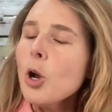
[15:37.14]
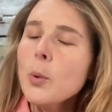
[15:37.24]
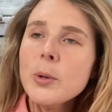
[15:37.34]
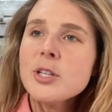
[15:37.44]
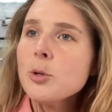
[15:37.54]

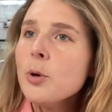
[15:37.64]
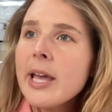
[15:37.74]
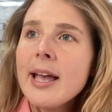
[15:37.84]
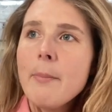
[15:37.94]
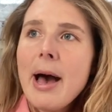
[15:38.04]
we were
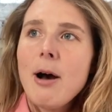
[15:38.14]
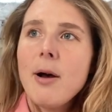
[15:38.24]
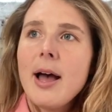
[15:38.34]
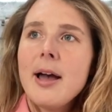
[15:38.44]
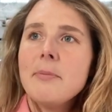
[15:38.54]
talking about
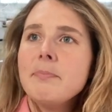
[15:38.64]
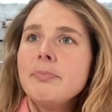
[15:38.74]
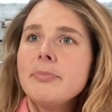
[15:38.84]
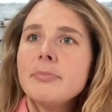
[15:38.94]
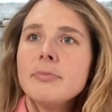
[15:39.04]

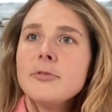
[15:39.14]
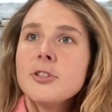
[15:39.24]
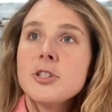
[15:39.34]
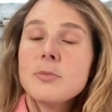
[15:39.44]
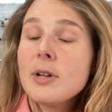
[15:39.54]

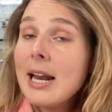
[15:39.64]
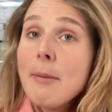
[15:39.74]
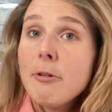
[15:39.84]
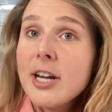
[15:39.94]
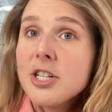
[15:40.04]

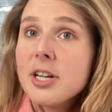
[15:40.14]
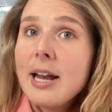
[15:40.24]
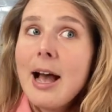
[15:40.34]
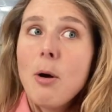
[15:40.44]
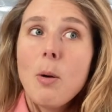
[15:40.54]
collaboration and
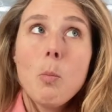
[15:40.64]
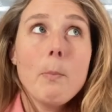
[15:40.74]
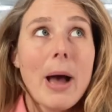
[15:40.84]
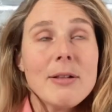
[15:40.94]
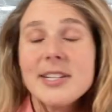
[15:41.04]
how
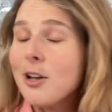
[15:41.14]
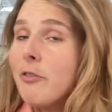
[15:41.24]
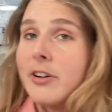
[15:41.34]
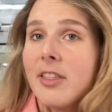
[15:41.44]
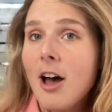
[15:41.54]
bouncing
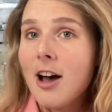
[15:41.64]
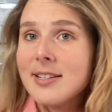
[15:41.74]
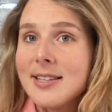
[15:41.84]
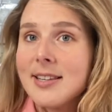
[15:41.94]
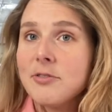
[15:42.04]
off another
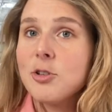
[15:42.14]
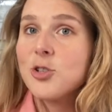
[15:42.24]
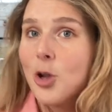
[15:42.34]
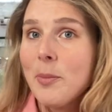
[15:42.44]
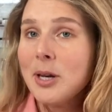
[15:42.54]
artist gives you
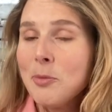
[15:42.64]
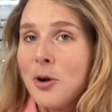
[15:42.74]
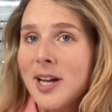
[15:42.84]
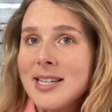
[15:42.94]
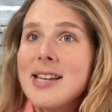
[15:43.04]
so many
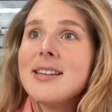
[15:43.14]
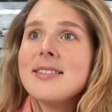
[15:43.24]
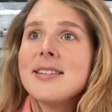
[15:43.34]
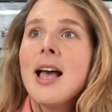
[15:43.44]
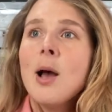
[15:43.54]
more
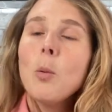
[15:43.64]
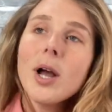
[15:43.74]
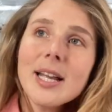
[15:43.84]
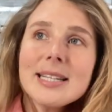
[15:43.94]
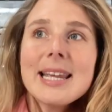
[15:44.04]
ideas.
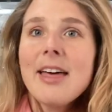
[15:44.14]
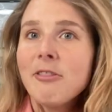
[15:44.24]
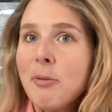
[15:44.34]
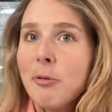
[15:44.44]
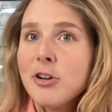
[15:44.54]
Working together
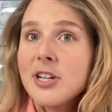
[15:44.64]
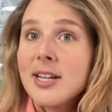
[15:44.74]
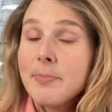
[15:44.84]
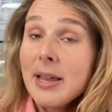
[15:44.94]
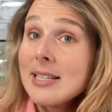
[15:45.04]
on
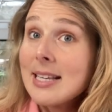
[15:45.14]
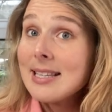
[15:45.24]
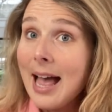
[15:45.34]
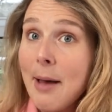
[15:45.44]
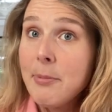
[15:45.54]
projects makes things
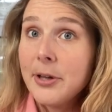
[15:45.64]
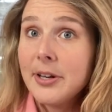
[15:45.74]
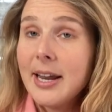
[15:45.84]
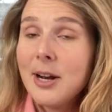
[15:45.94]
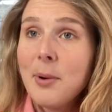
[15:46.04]

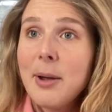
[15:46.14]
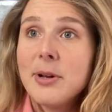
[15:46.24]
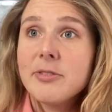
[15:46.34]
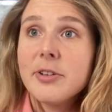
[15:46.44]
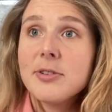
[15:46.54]
happen in a way
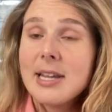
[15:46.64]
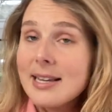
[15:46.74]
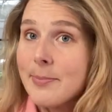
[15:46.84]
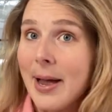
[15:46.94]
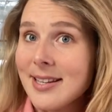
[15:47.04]
which feels
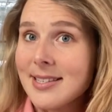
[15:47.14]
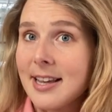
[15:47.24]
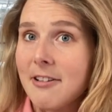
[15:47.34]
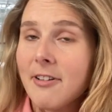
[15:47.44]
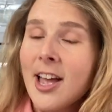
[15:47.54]

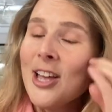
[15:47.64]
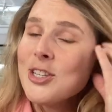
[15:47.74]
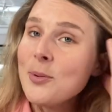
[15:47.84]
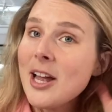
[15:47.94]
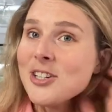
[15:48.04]
expansive.
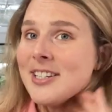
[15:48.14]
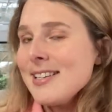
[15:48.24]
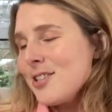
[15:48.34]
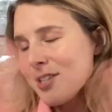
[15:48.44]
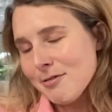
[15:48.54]
So we actually
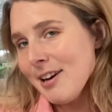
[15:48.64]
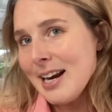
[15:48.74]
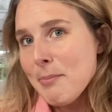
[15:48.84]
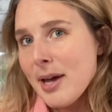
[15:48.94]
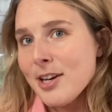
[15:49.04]
did just a
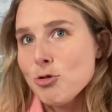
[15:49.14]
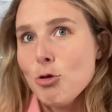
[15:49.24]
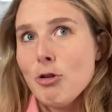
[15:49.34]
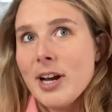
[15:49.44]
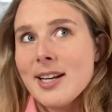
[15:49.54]
really big
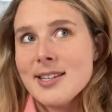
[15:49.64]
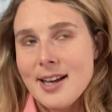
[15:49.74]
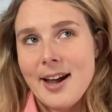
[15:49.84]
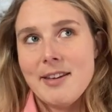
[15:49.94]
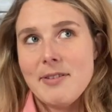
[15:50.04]
drawing to
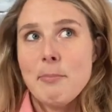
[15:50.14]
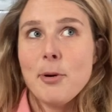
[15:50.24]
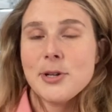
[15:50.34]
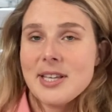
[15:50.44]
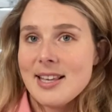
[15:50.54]
kind of
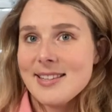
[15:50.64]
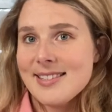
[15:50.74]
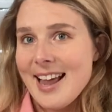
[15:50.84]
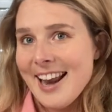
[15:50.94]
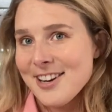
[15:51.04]
embody this
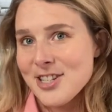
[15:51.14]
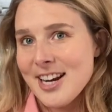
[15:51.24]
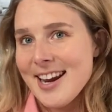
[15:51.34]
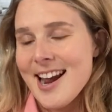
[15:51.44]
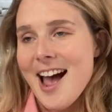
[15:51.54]

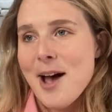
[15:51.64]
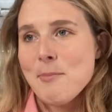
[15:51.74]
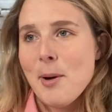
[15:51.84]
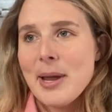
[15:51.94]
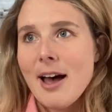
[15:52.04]
energy,
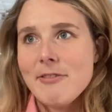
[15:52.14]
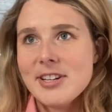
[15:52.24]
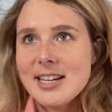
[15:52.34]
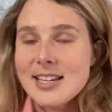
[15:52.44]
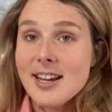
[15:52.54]
where we
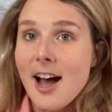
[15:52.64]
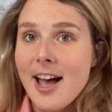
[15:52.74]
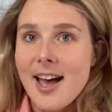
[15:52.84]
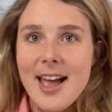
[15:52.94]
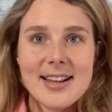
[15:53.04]
covered an
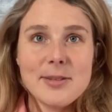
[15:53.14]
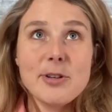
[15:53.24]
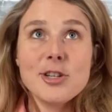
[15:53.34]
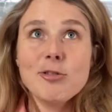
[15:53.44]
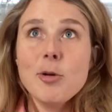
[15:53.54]
entire
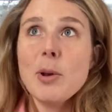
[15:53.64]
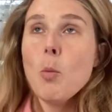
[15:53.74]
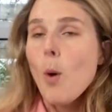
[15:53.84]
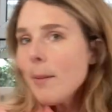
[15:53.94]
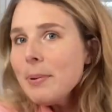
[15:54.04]
exhibition room
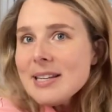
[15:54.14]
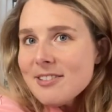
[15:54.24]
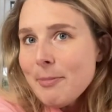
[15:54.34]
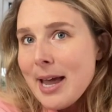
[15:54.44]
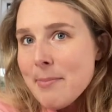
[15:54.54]
in one piece
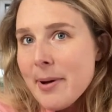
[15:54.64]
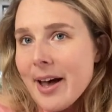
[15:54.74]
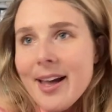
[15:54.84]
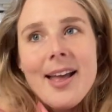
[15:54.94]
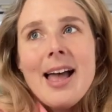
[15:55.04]
of
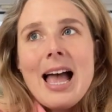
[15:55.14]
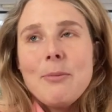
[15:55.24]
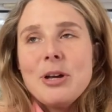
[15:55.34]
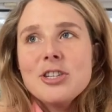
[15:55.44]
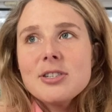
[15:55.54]
paper
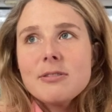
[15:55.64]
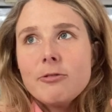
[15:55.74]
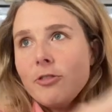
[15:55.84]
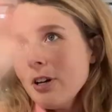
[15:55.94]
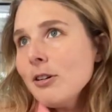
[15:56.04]
and we just
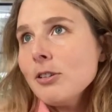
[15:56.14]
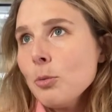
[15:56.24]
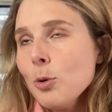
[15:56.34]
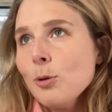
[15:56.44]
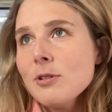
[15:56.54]
filled the
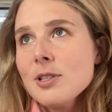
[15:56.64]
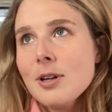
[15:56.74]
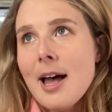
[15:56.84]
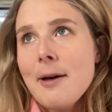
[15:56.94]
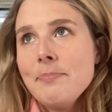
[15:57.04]
walls
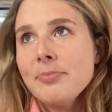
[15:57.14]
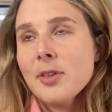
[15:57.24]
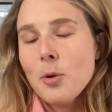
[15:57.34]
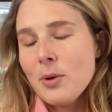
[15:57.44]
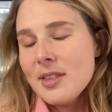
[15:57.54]

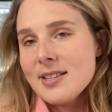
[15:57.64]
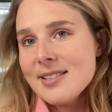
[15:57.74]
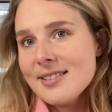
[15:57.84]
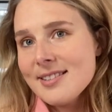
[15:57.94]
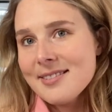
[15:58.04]
with
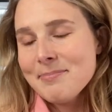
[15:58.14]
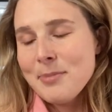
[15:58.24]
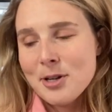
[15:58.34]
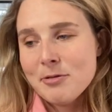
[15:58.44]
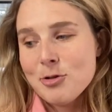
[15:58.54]
this
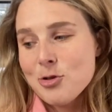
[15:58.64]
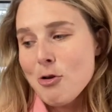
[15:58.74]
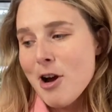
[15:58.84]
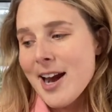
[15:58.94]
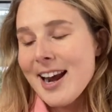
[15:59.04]
beautiful
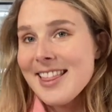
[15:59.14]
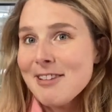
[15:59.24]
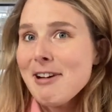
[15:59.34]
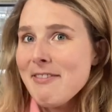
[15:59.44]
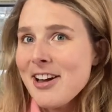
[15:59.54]
drawing. And I
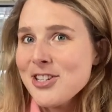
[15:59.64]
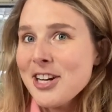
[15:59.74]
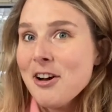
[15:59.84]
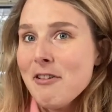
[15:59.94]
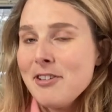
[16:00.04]
think Rafe
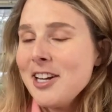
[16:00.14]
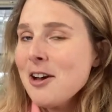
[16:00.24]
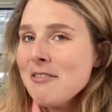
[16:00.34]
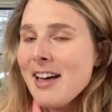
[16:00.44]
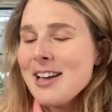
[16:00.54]
actually got a
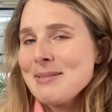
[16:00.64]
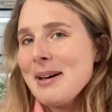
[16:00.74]
video of that as